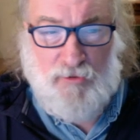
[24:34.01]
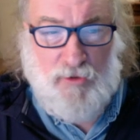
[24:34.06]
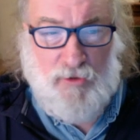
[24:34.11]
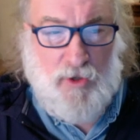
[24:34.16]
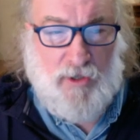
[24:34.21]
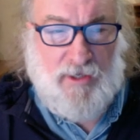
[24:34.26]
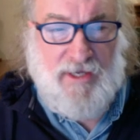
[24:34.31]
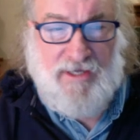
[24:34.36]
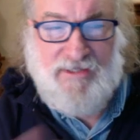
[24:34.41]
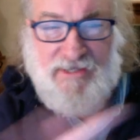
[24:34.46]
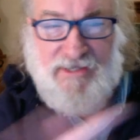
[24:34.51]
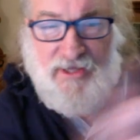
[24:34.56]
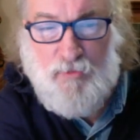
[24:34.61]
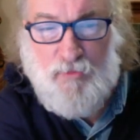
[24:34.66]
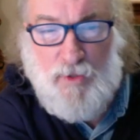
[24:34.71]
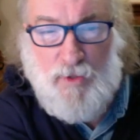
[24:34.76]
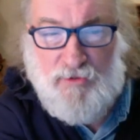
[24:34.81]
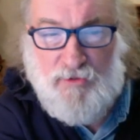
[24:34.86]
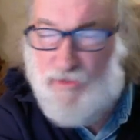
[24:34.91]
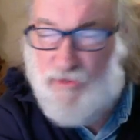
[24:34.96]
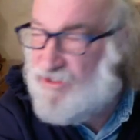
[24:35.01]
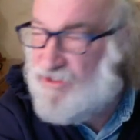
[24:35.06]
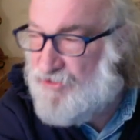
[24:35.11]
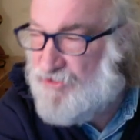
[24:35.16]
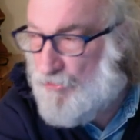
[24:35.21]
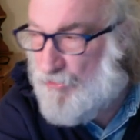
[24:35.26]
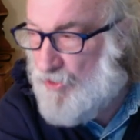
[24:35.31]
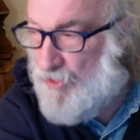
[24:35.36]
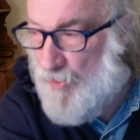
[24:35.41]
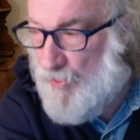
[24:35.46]
look, he's in the wilderness,
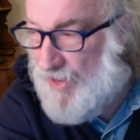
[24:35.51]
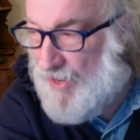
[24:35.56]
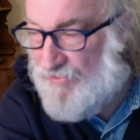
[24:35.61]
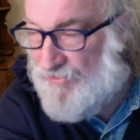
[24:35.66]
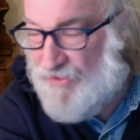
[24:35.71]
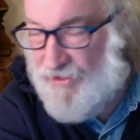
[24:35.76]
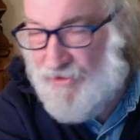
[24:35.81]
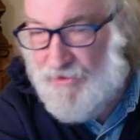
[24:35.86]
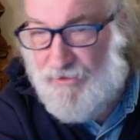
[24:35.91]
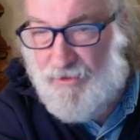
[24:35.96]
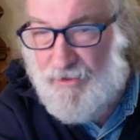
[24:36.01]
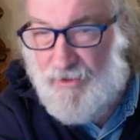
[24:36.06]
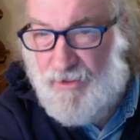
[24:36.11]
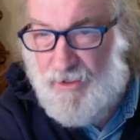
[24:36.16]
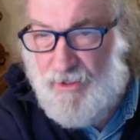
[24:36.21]
don't go out there.